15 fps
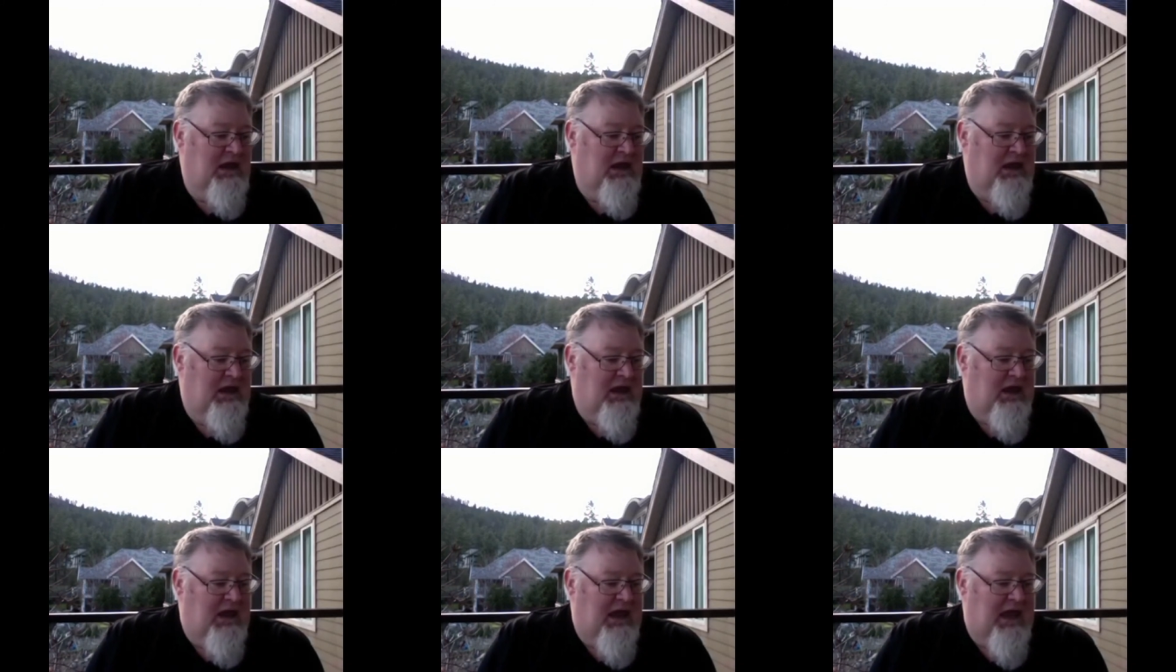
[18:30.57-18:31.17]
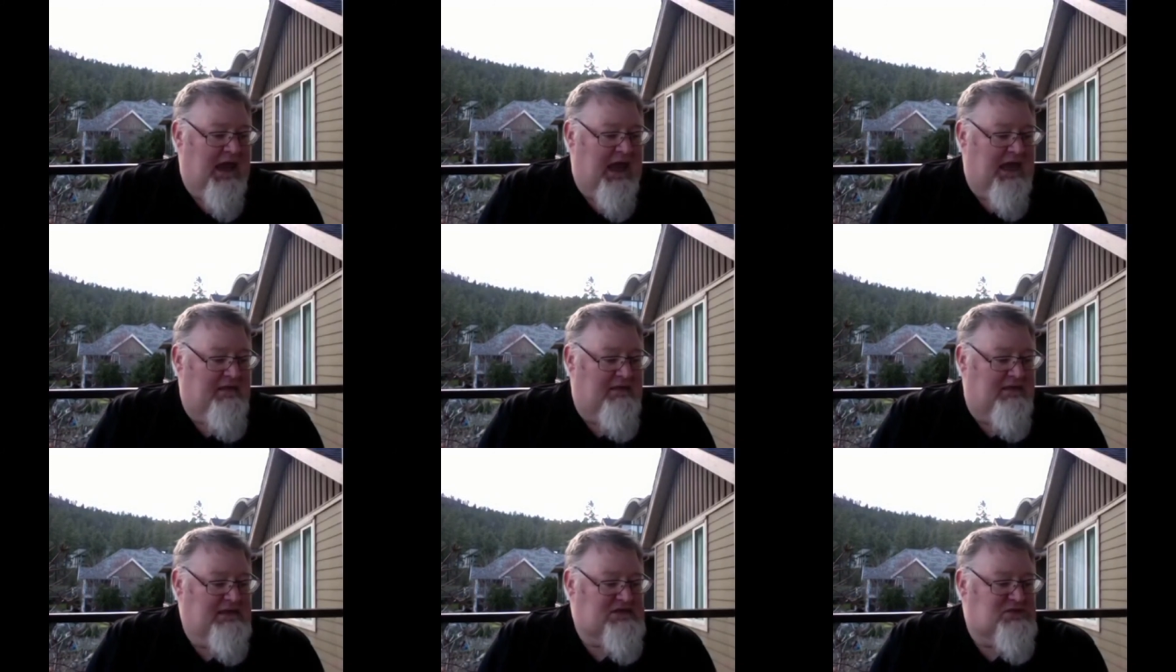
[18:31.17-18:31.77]
this was
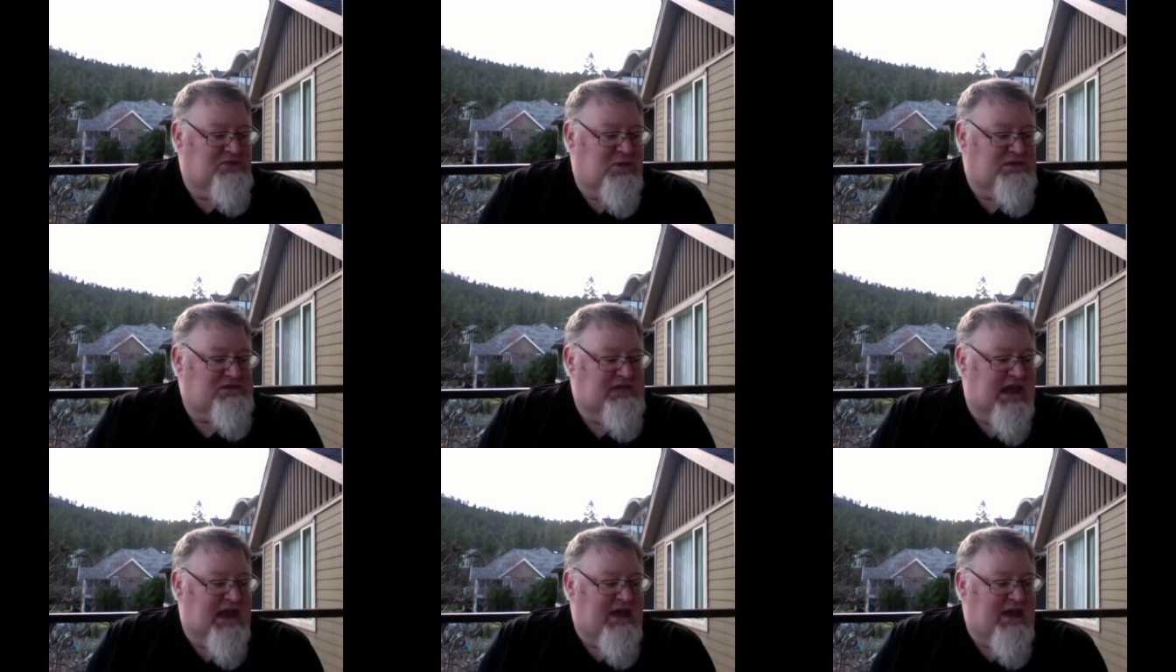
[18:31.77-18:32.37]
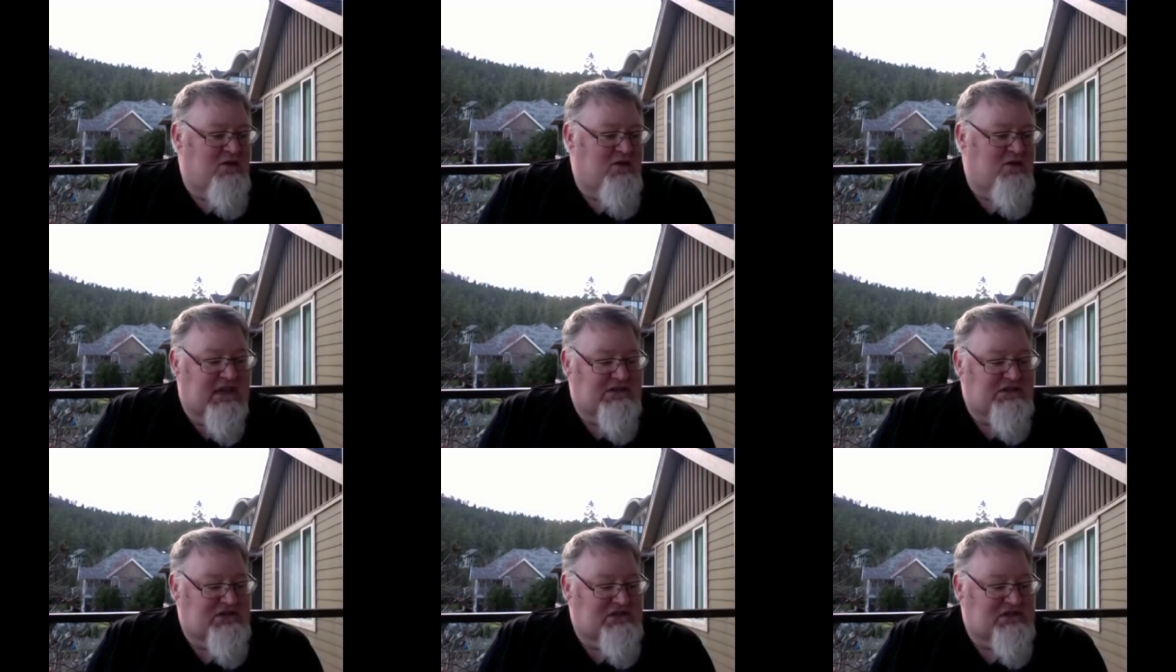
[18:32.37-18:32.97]
now the second sign
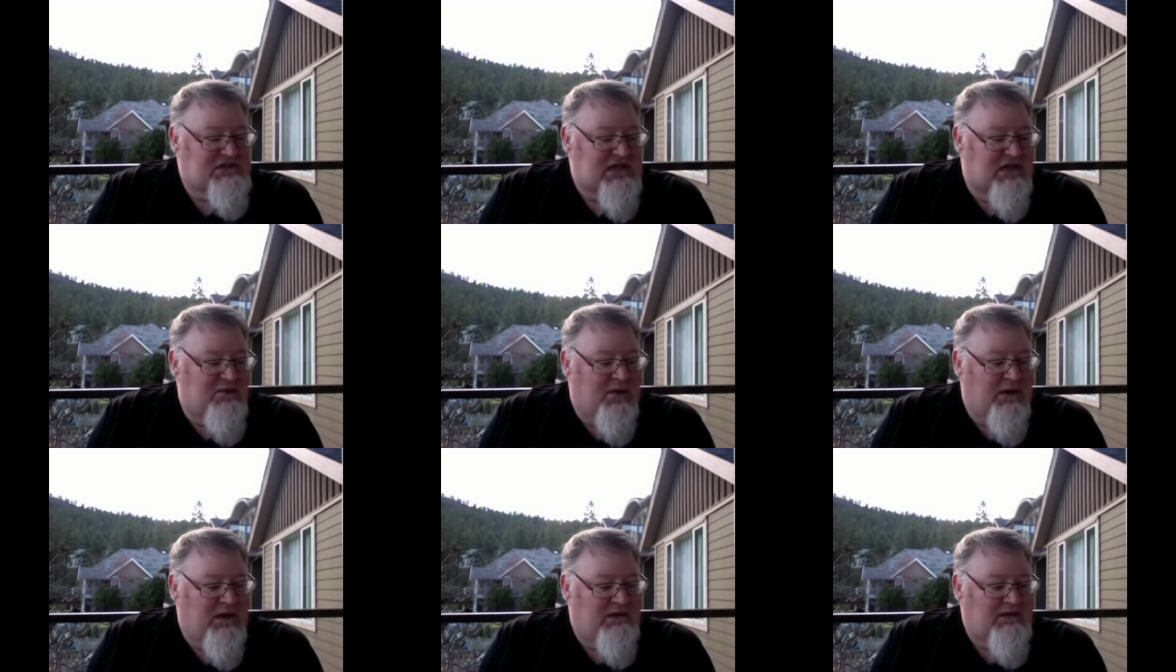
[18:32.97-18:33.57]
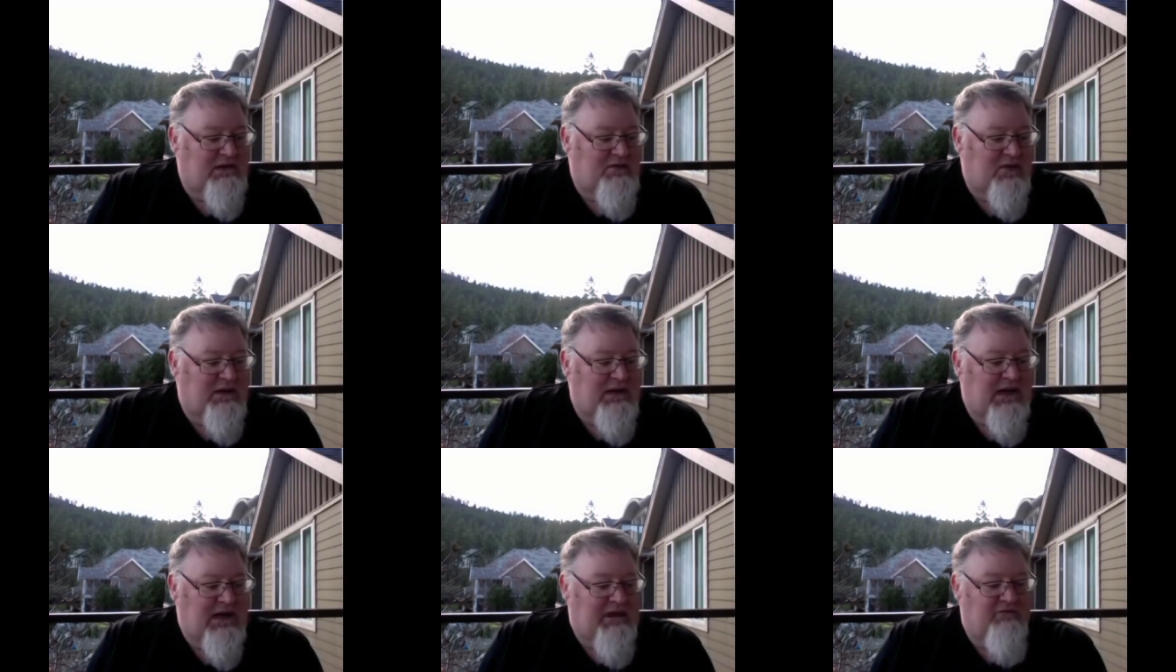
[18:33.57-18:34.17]
that Jesus did when it did when
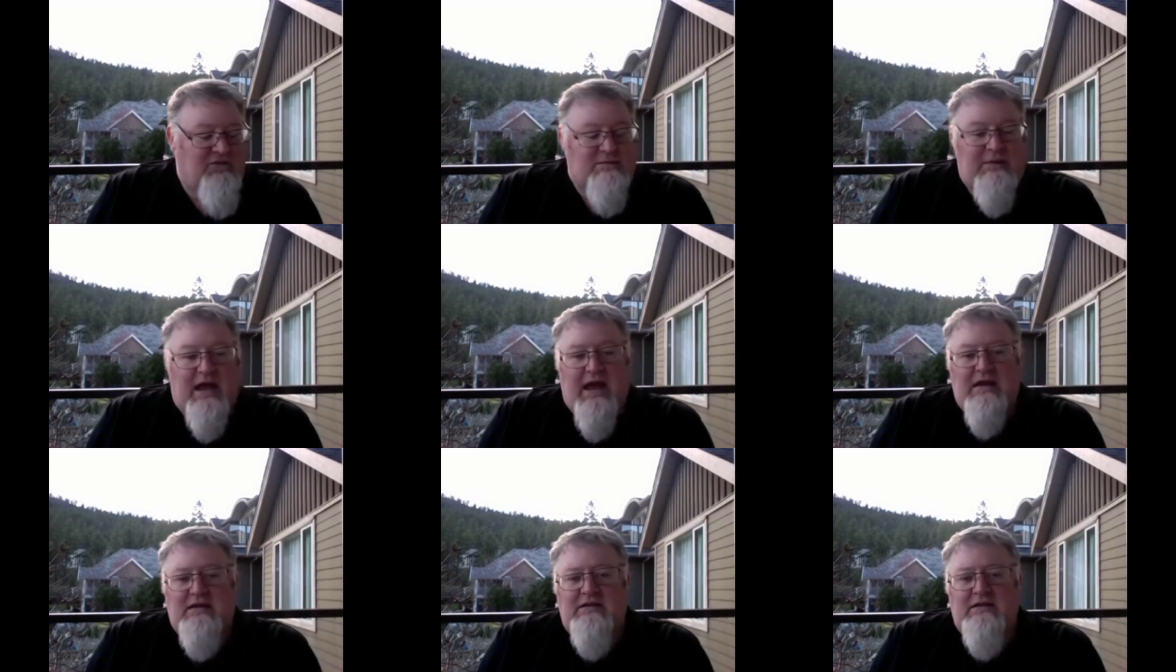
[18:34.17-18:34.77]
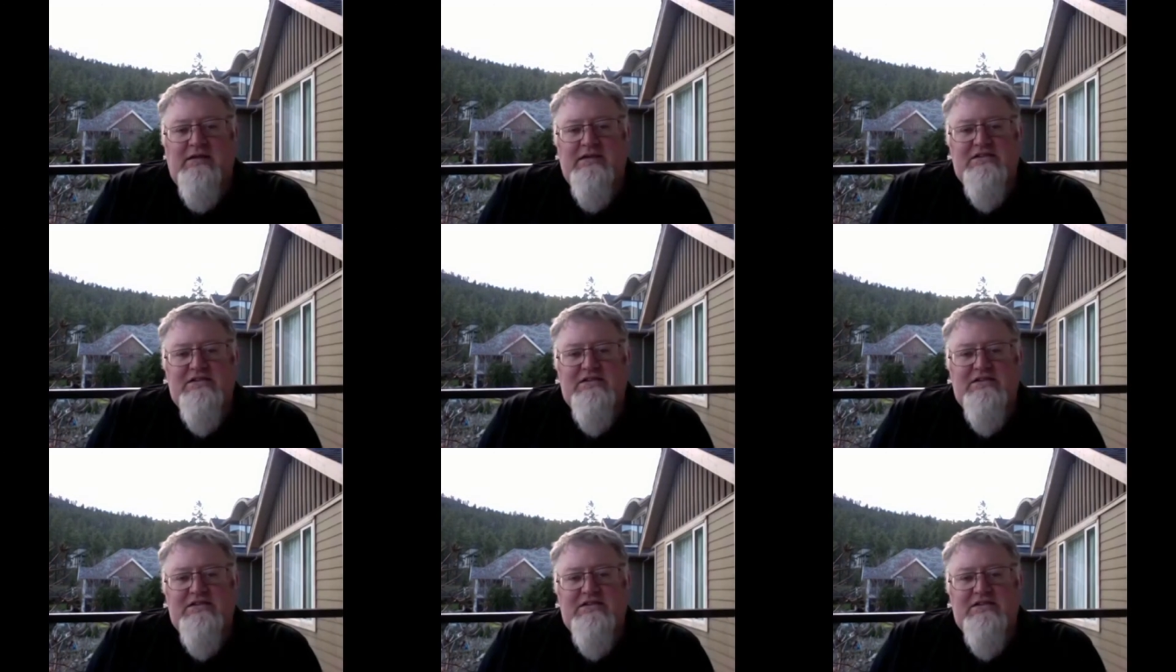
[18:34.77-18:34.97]
he came from Galilee.